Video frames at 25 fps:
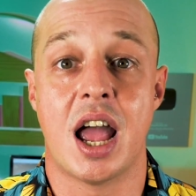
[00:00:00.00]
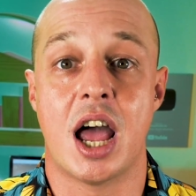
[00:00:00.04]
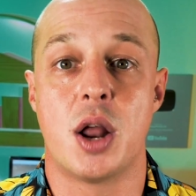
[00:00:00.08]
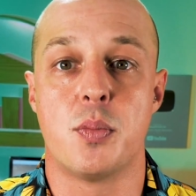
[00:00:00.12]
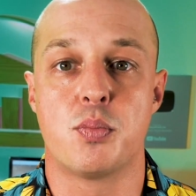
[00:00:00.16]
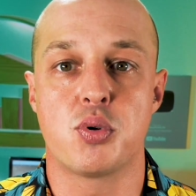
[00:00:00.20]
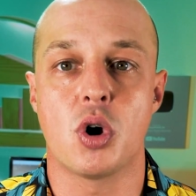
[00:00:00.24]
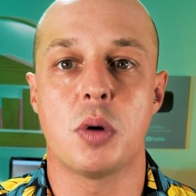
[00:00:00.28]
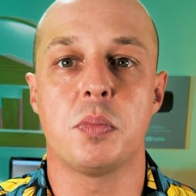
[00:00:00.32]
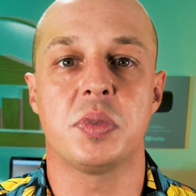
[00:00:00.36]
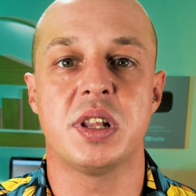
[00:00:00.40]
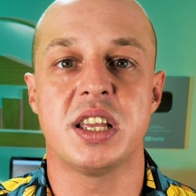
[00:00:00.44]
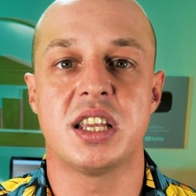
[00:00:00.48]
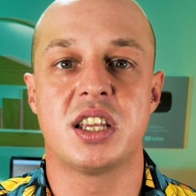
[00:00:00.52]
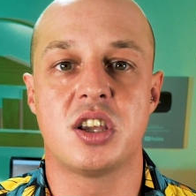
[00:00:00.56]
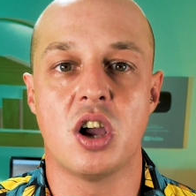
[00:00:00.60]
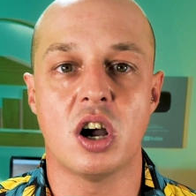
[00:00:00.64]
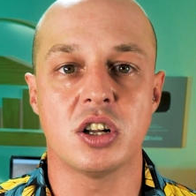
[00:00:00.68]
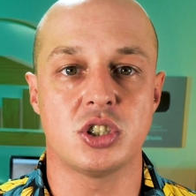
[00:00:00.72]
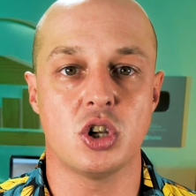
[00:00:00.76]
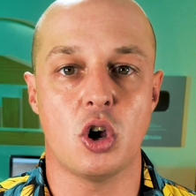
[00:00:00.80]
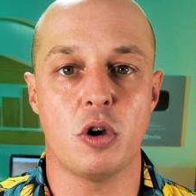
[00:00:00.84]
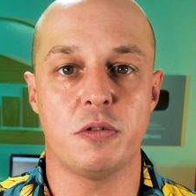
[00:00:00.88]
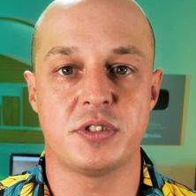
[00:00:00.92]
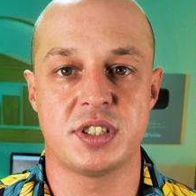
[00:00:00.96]
and promptly
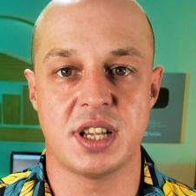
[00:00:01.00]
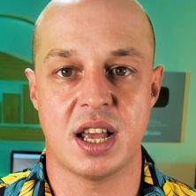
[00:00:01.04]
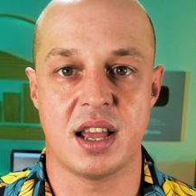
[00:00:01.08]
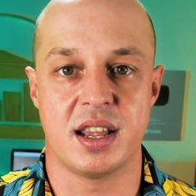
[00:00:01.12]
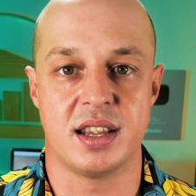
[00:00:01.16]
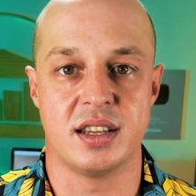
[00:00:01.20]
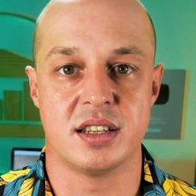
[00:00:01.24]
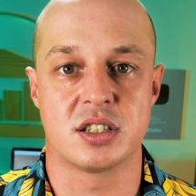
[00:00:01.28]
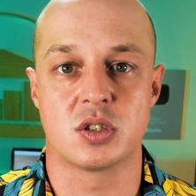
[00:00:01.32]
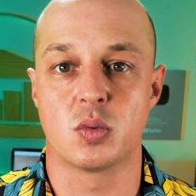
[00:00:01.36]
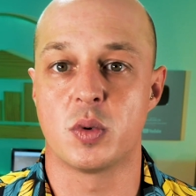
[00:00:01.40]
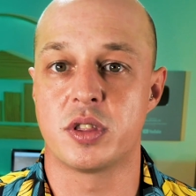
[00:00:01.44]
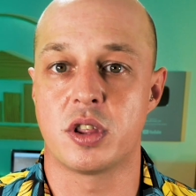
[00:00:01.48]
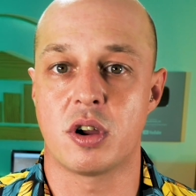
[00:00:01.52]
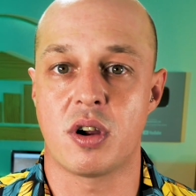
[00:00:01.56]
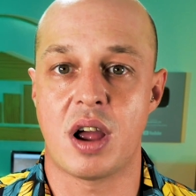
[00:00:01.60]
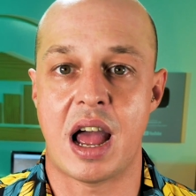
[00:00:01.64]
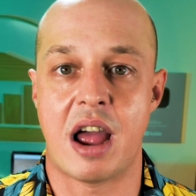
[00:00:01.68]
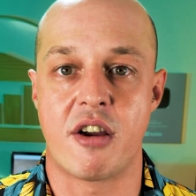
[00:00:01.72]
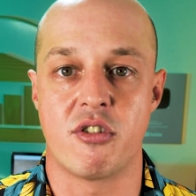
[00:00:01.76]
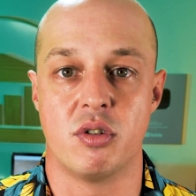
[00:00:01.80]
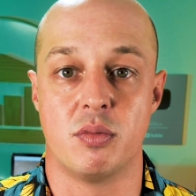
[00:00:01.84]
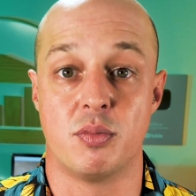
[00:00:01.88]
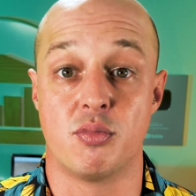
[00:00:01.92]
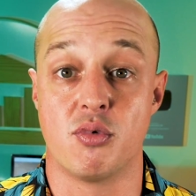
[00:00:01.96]
cut off ties with their
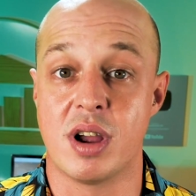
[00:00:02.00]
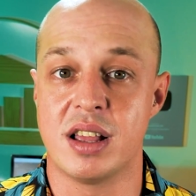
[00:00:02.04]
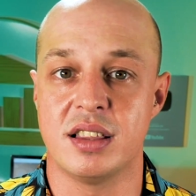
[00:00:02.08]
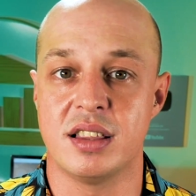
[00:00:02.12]
Arab